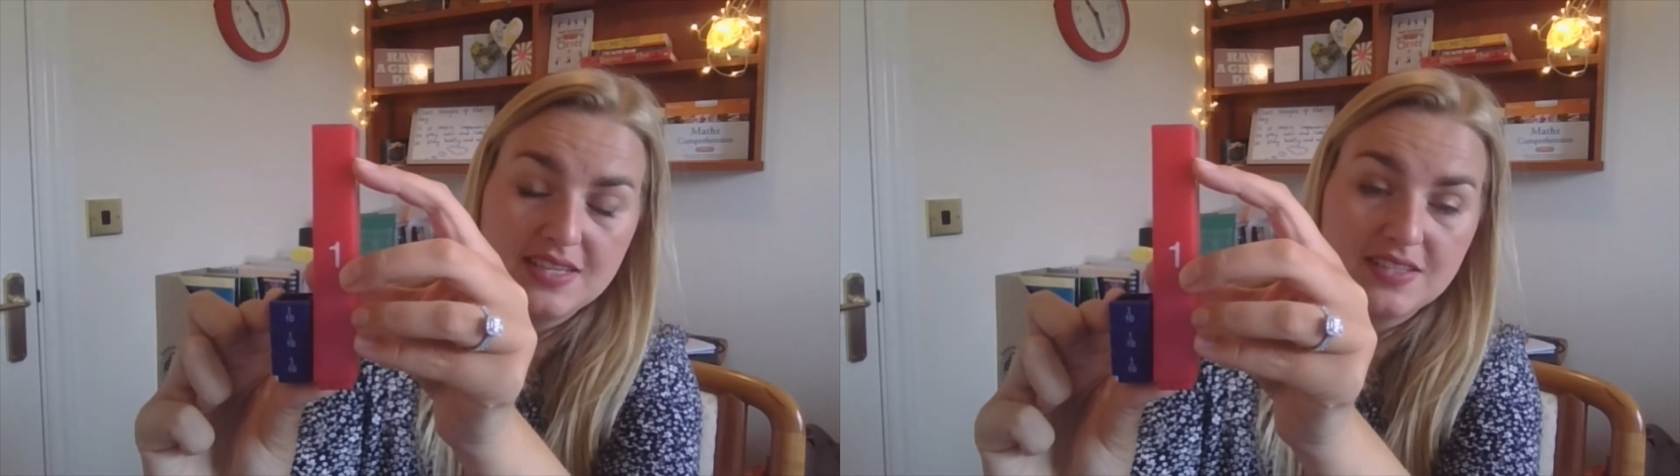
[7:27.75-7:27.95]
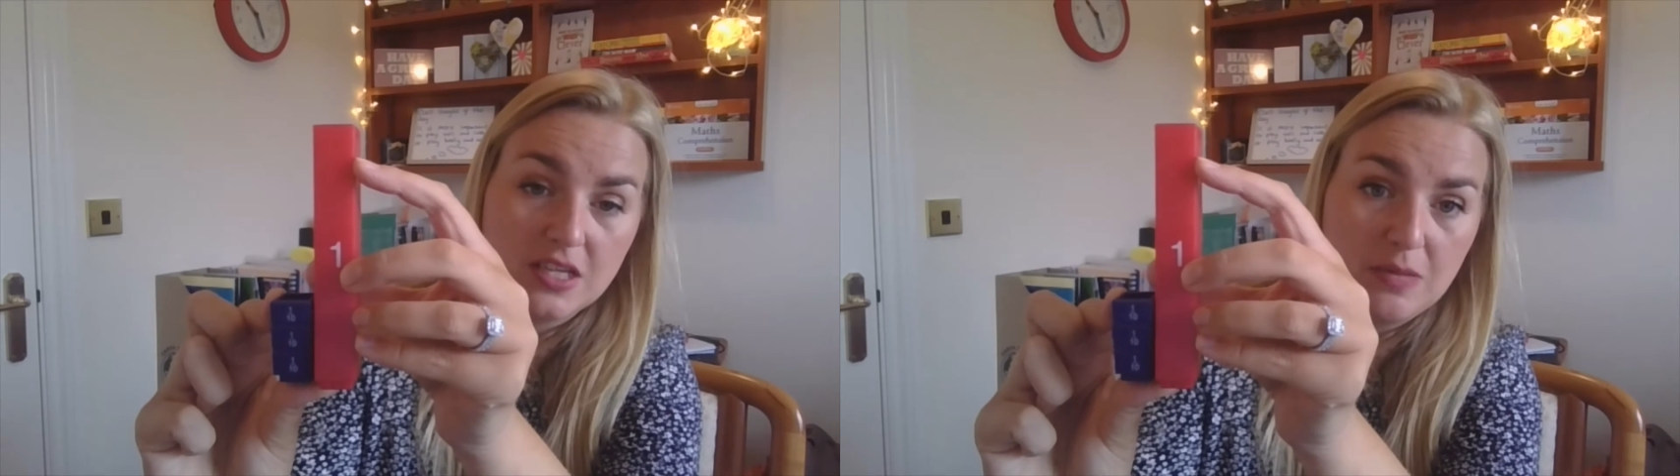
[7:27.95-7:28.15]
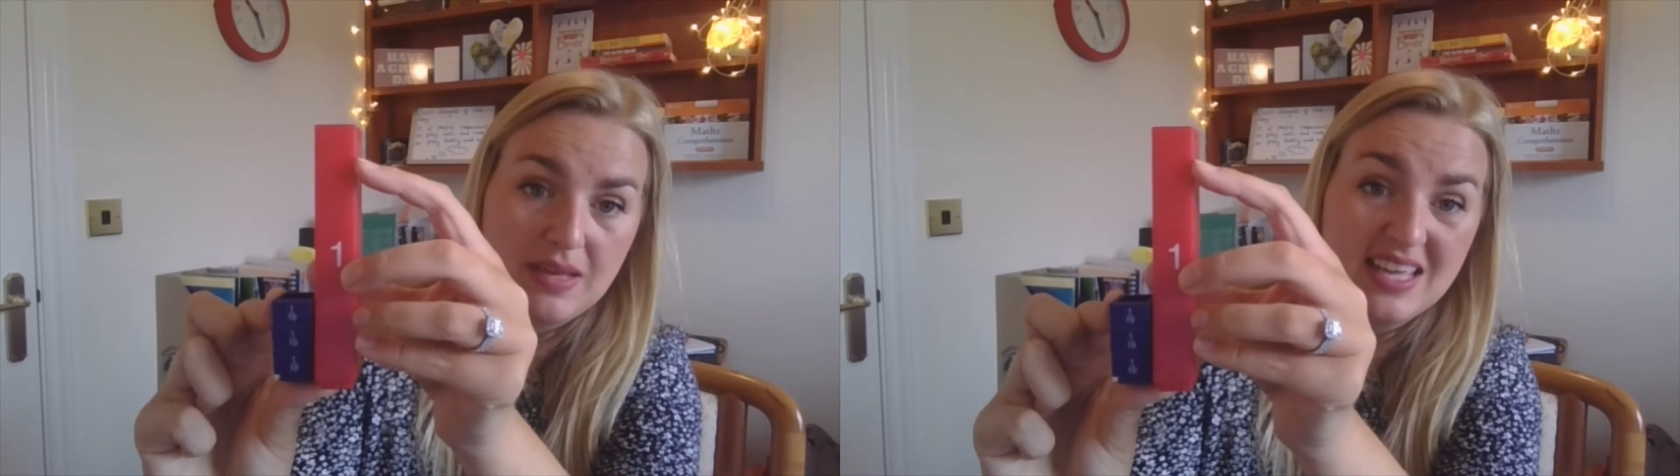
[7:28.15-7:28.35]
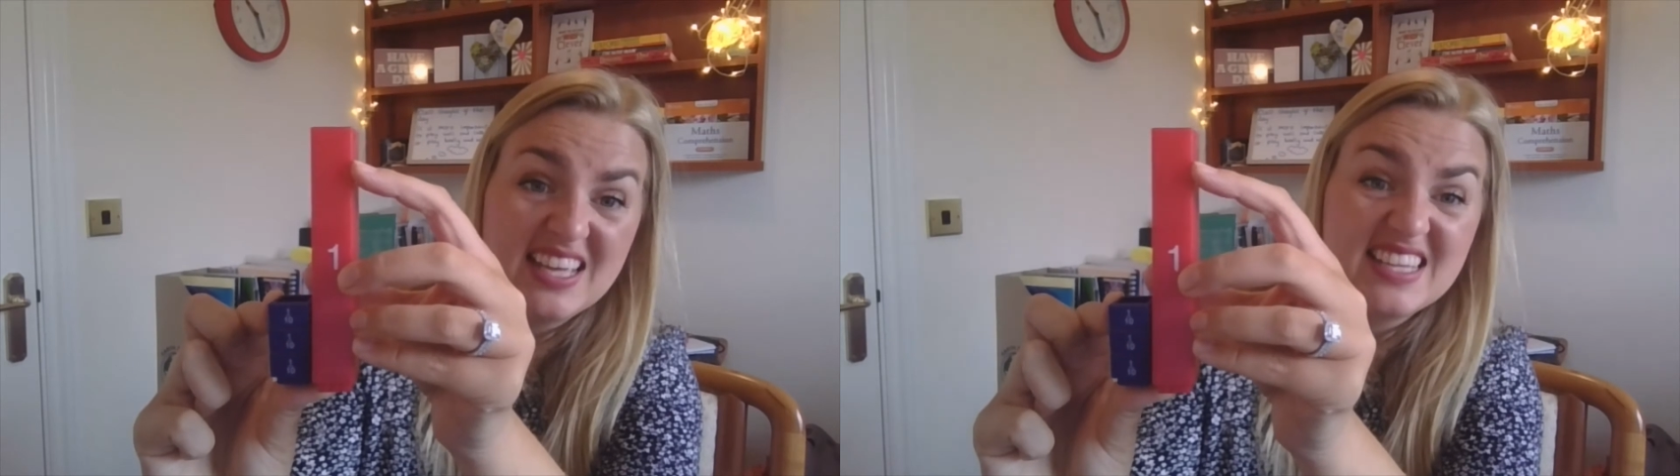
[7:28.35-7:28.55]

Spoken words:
it's going to be